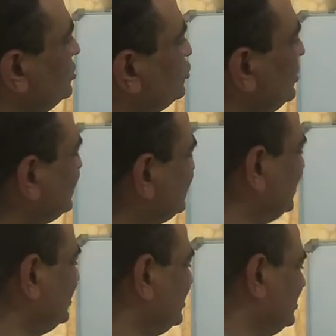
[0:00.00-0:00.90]
So let's
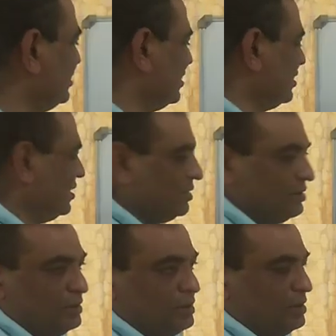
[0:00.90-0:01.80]
say
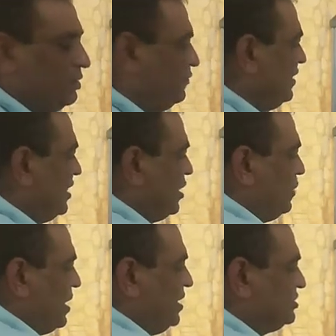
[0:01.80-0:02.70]
we
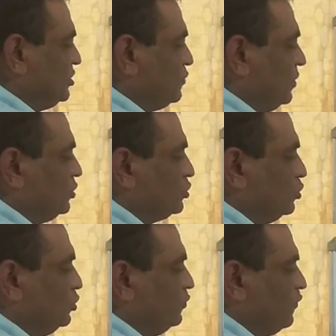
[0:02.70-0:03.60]
have n is equal
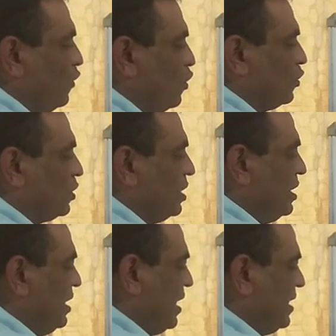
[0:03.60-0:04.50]
to 4
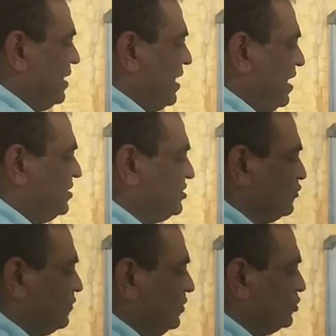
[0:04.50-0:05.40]
and m is
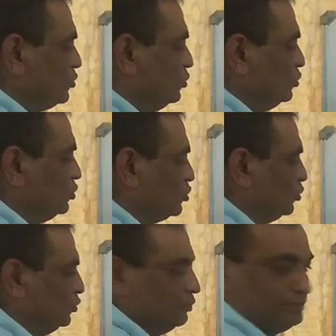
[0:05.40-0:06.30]
equal to
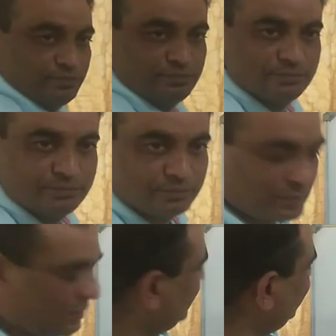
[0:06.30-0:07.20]
2.
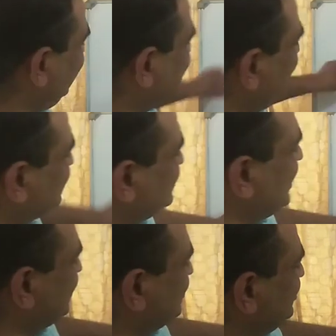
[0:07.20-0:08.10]
It means
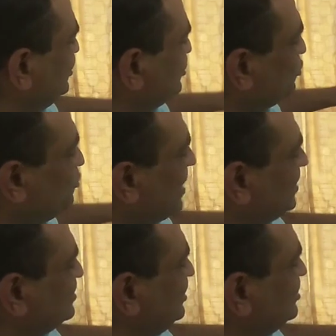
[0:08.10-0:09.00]
that two
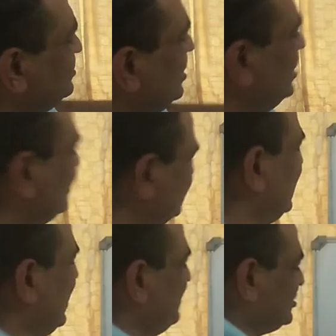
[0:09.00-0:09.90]
branches, let's
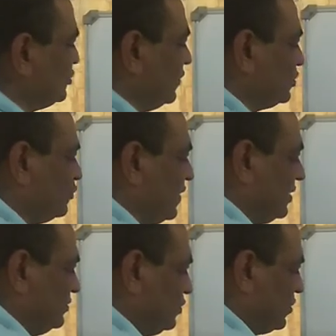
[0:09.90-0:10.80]
say m is equal to
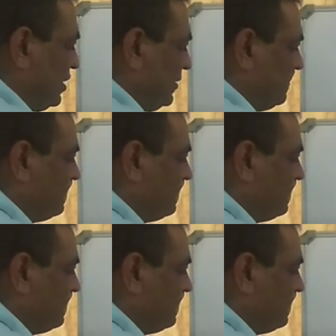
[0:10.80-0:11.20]
1, okay.